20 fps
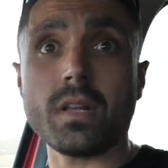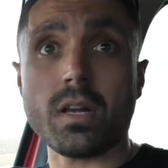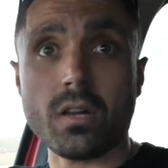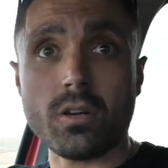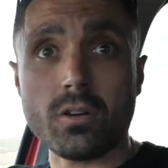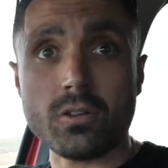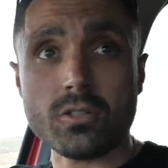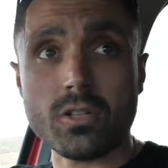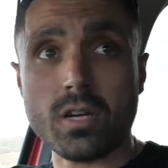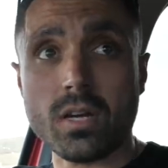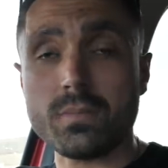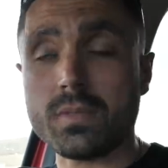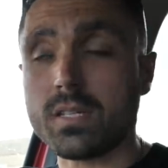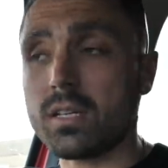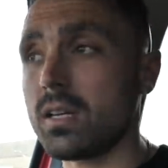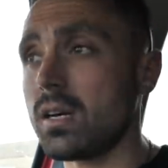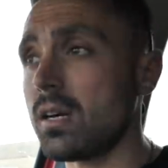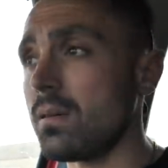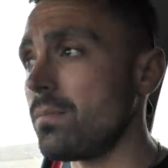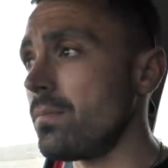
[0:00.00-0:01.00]
a long time
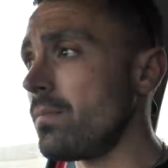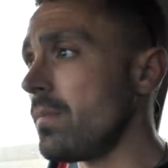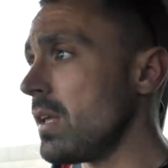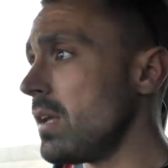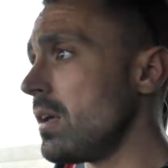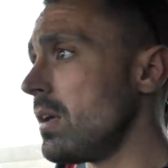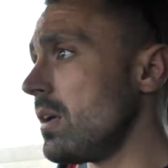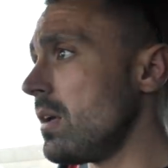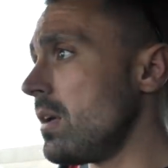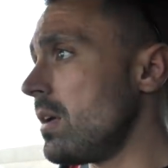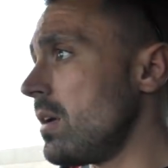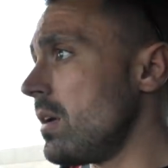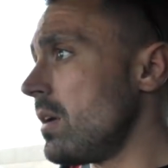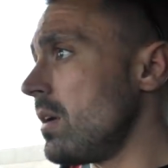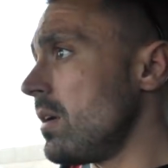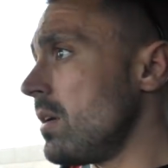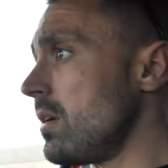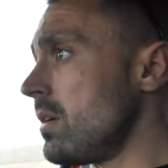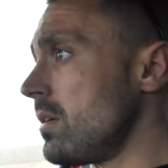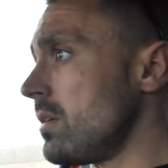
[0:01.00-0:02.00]
to come.
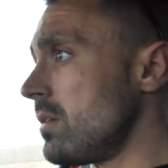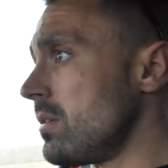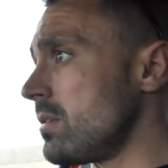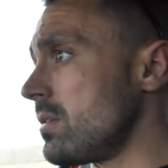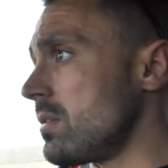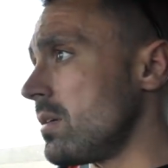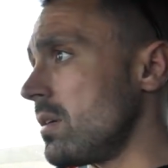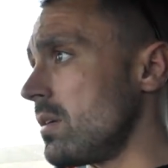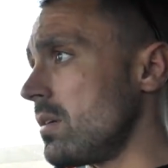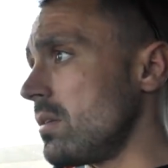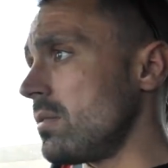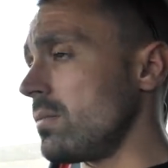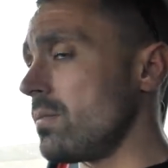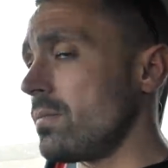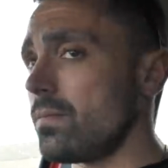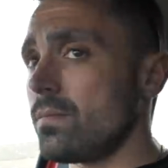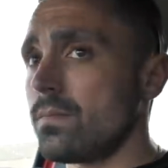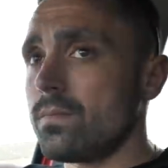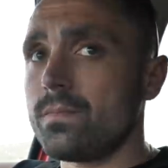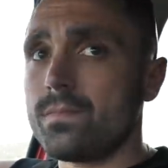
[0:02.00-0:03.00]
So
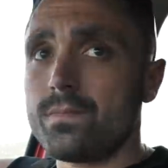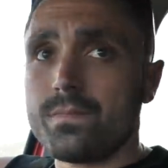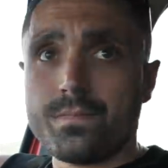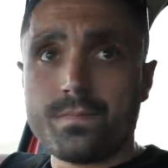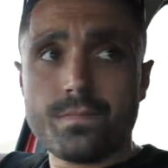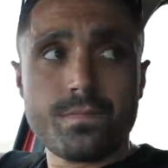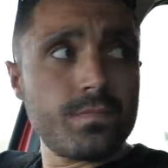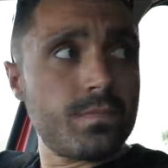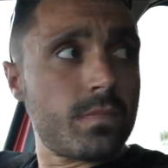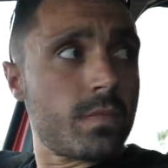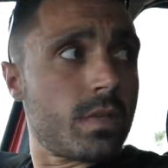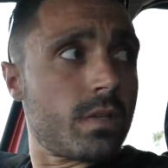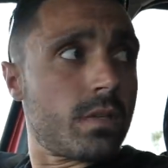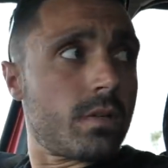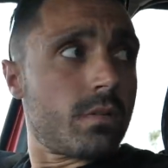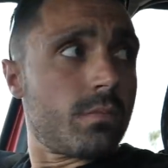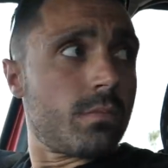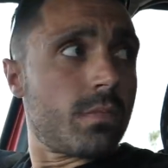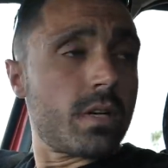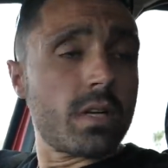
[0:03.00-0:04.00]

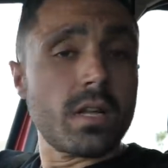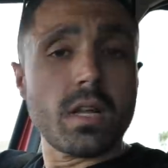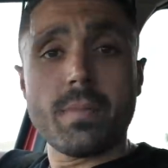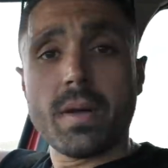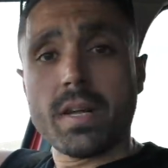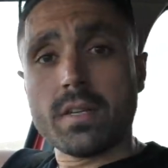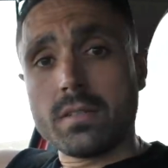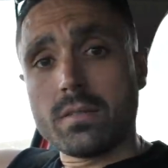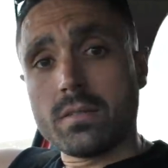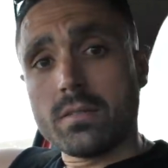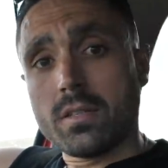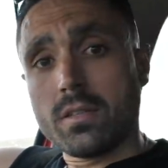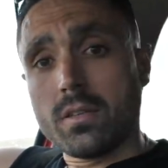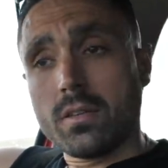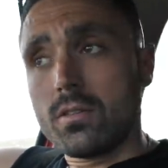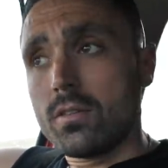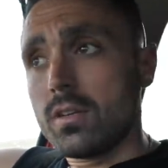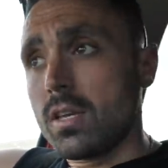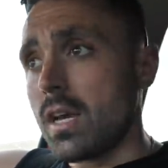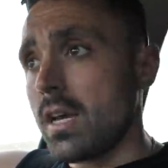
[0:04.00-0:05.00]
we've got to get back to
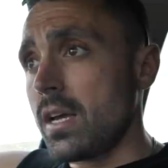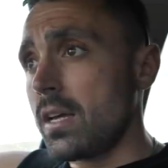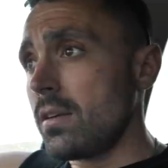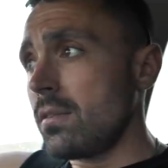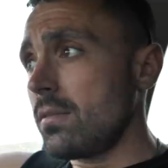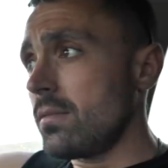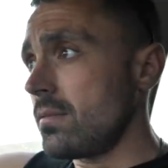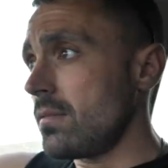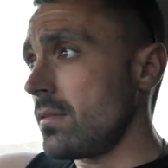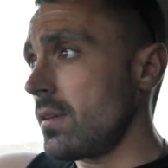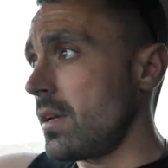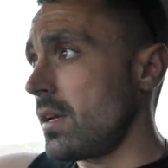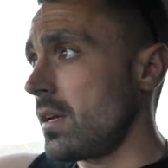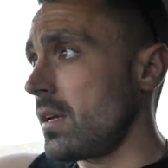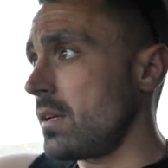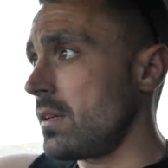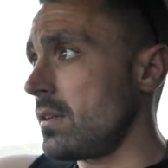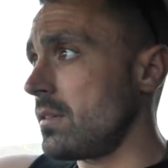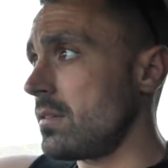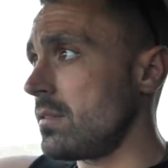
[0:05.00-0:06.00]
the UK
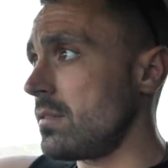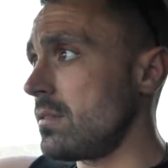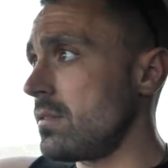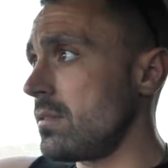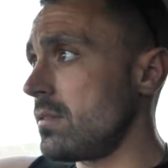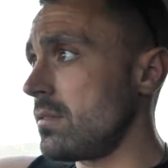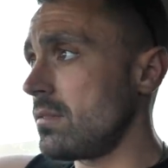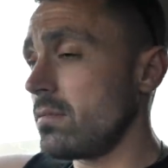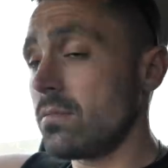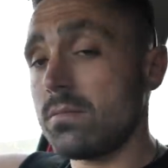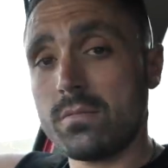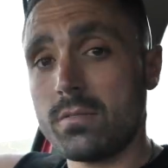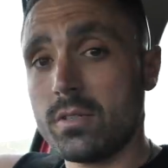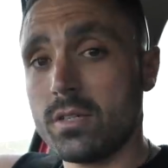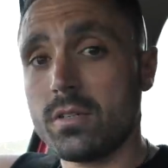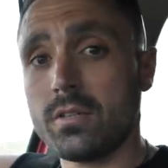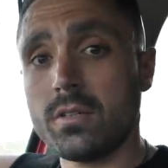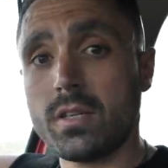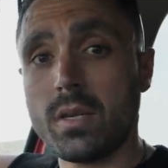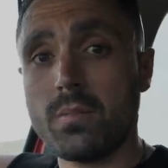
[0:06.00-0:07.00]
and, you know,